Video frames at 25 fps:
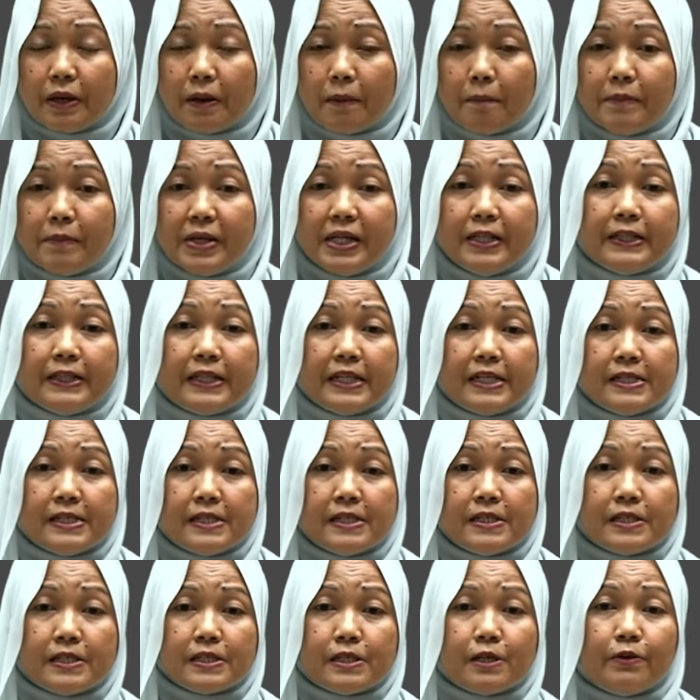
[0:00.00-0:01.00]

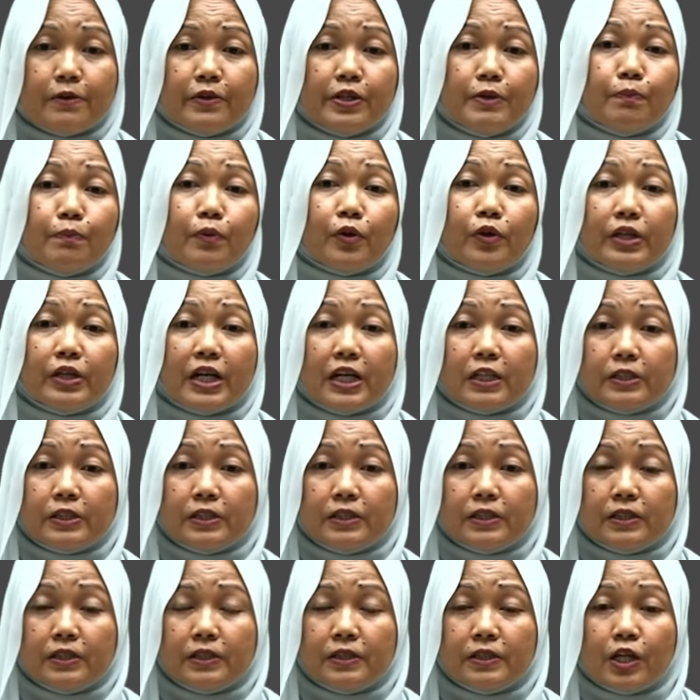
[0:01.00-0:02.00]
maintenance,
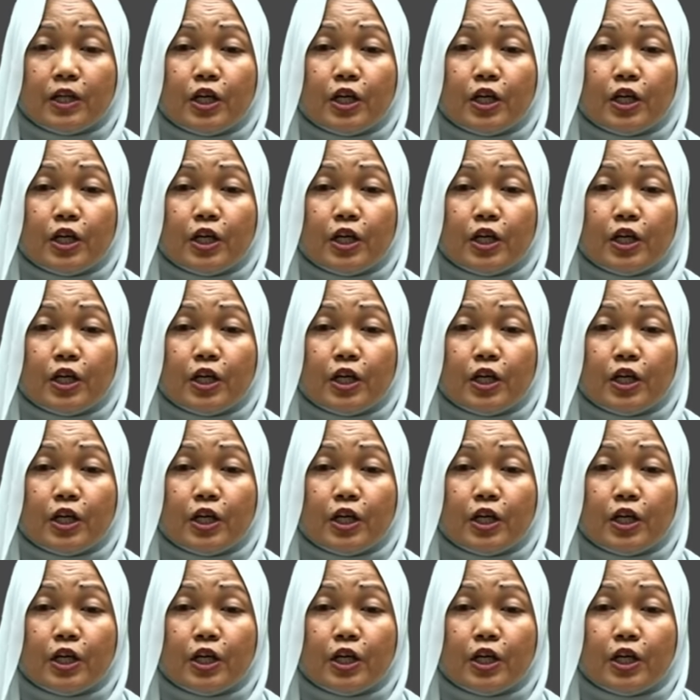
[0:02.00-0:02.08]
reproduction,